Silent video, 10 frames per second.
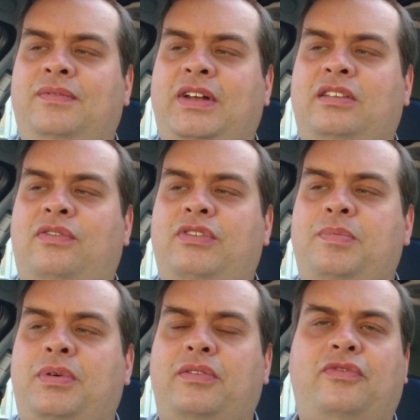That's a
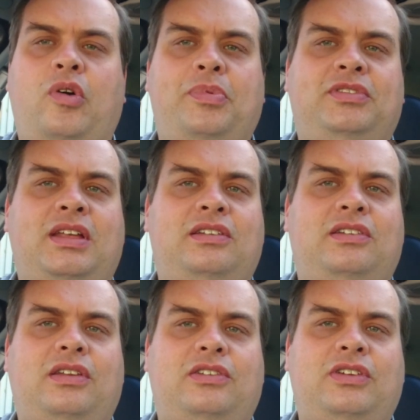3.4%
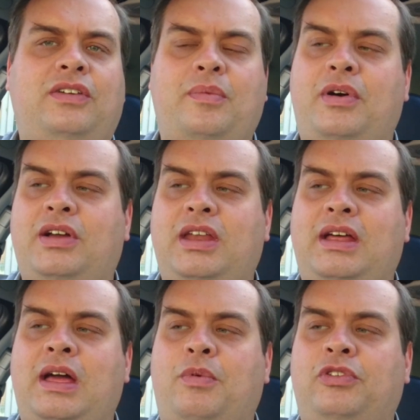share of the market
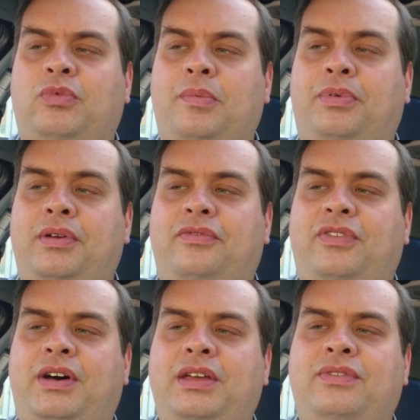now, it was
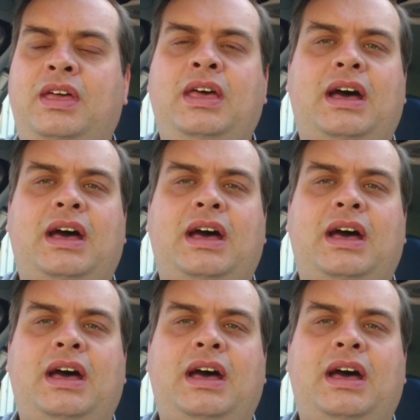1.5%.